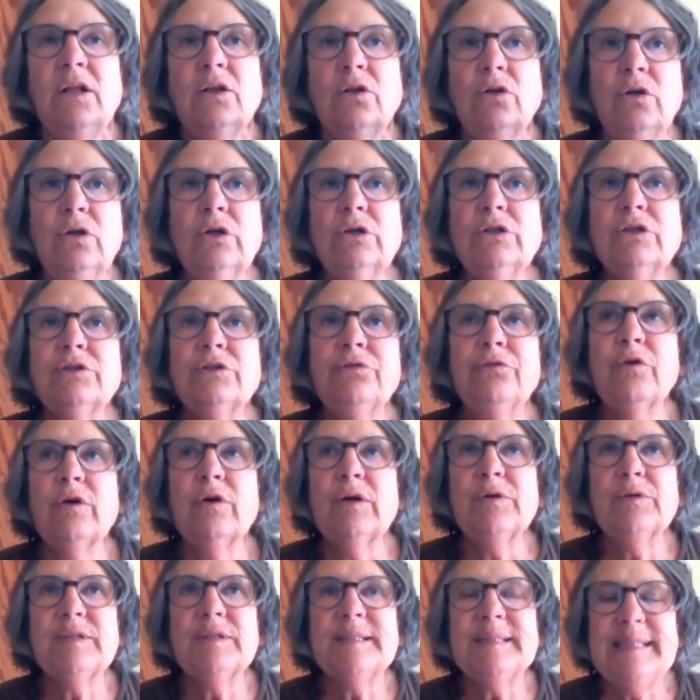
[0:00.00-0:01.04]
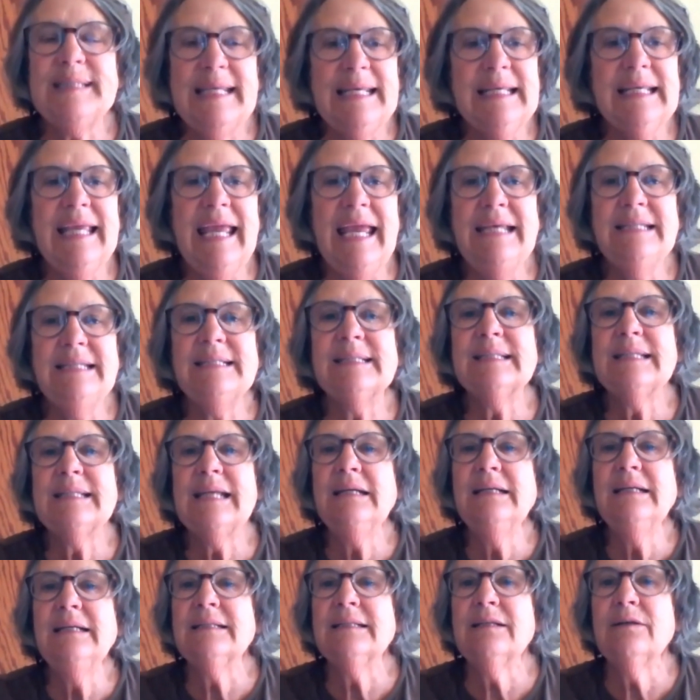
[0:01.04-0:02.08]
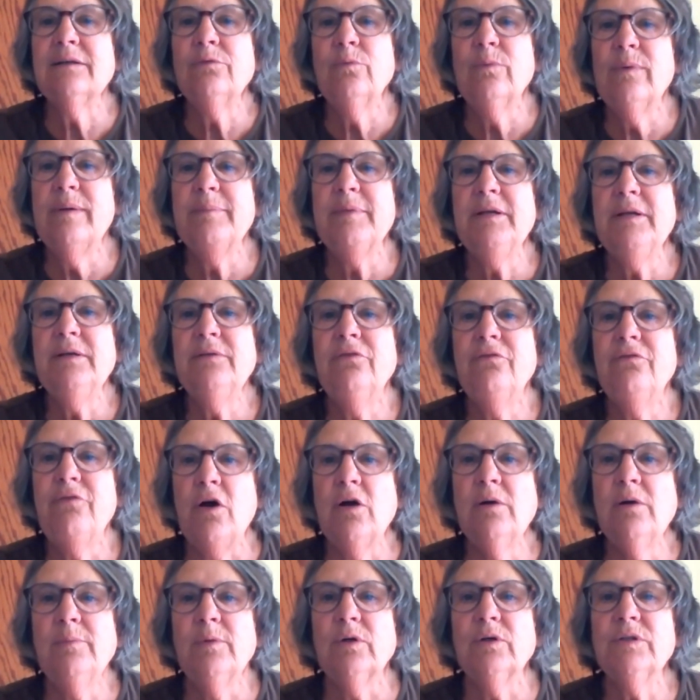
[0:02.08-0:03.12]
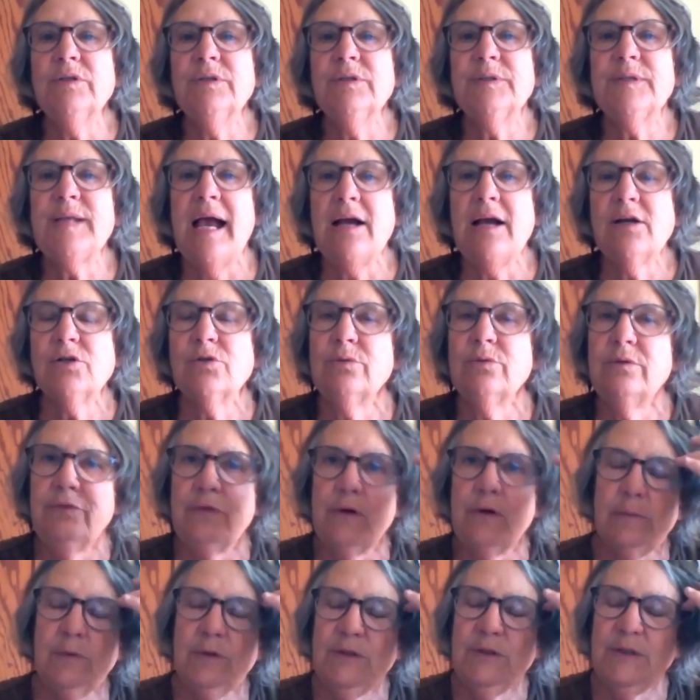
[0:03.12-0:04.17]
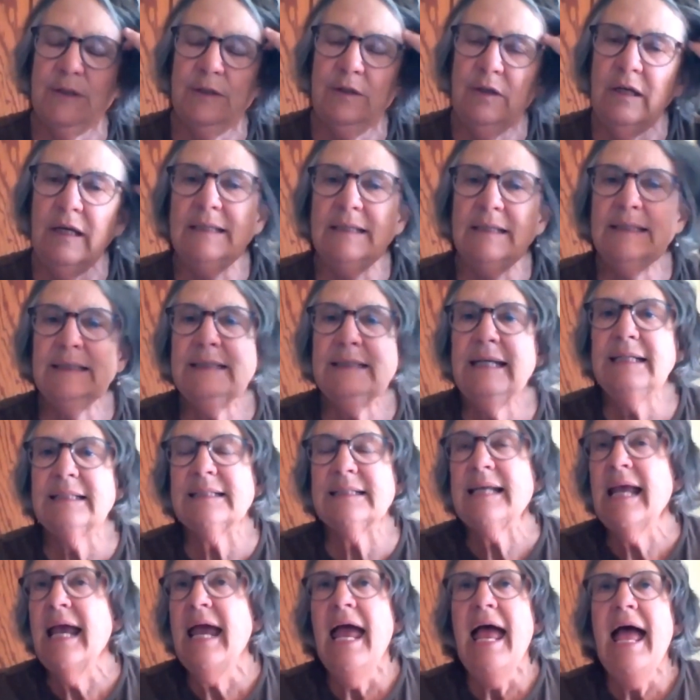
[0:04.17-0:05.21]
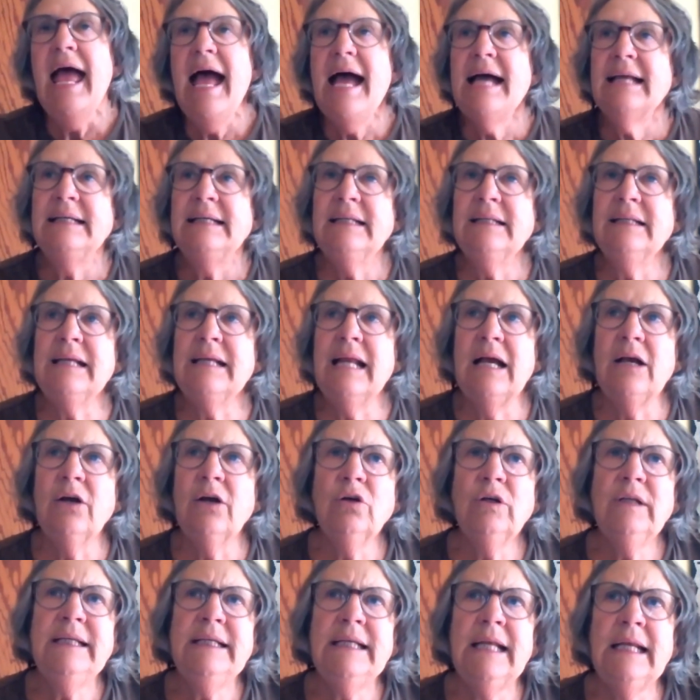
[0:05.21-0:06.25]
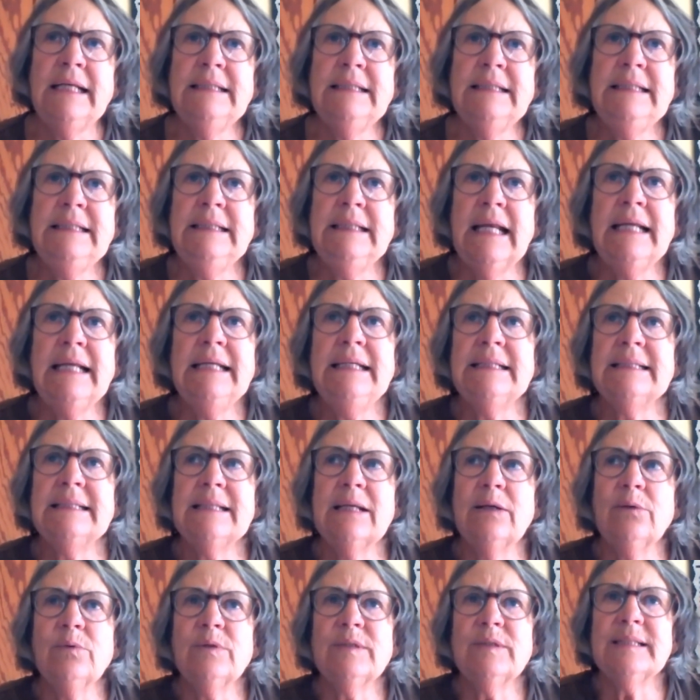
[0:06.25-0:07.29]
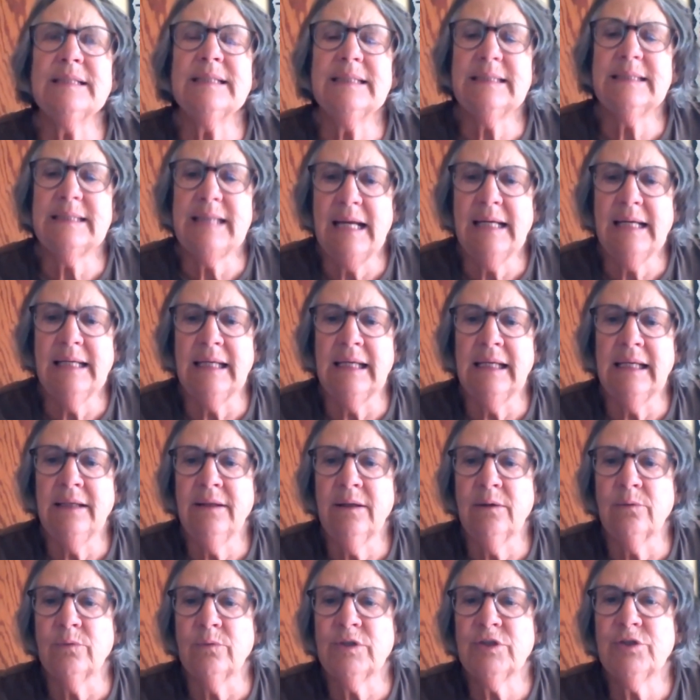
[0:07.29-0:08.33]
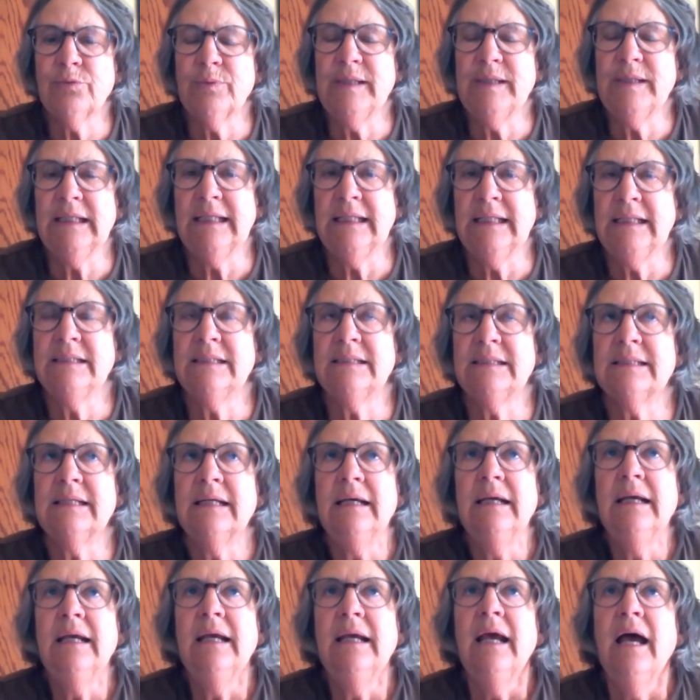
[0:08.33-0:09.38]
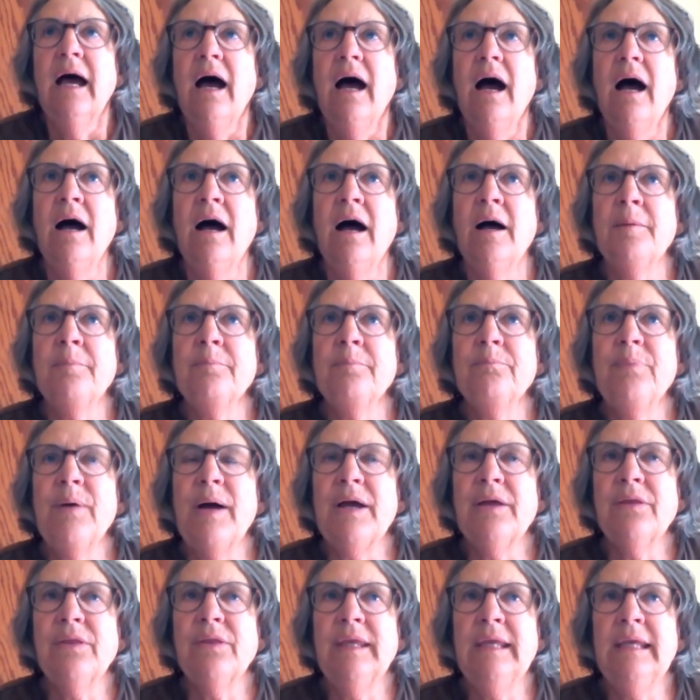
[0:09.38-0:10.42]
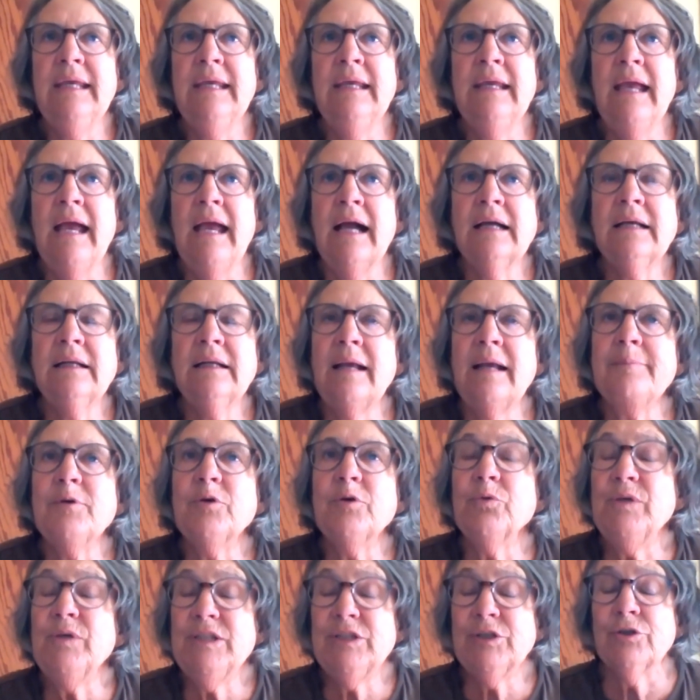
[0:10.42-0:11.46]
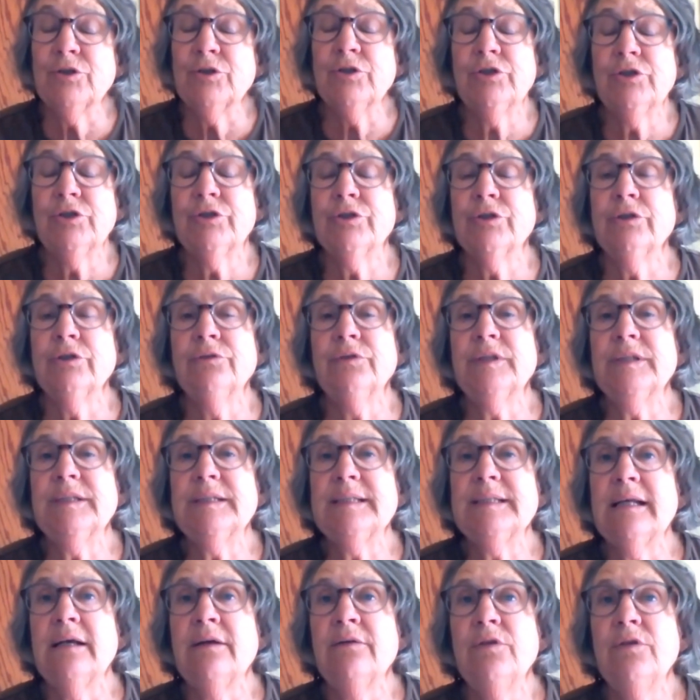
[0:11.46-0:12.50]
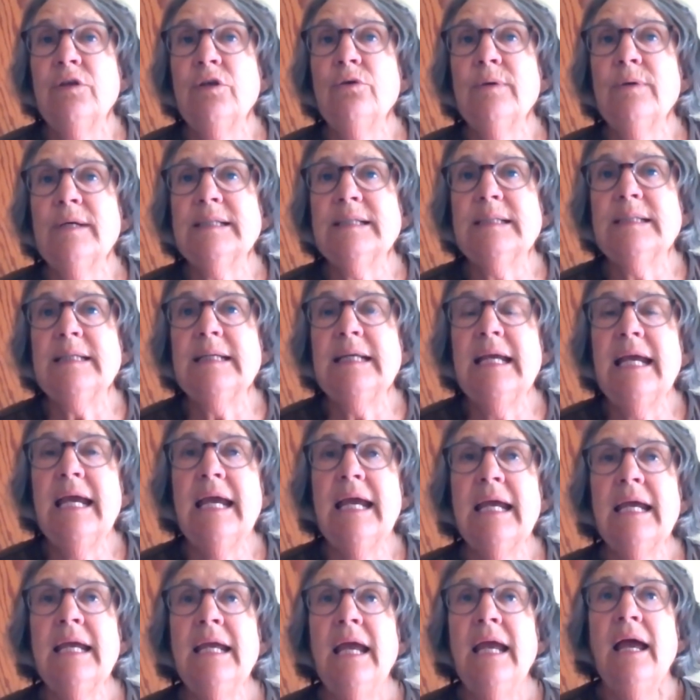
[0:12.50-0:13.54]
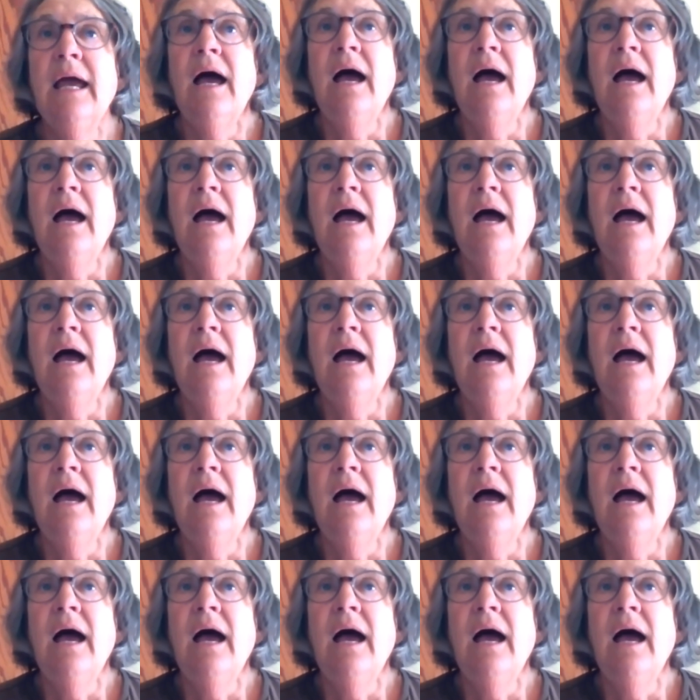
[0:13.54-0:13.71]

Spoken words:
looked for case studies of women farmers, actual farmers in the United States. And in the early 1990s, there was a study that was released by the Economic Research Service of the USDA